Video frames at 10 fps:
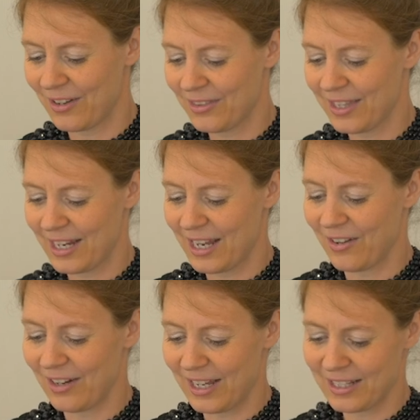out there now.
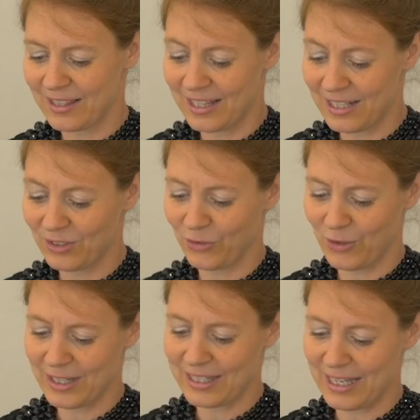Like this, for
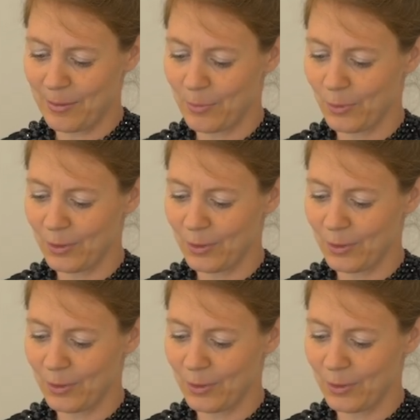example,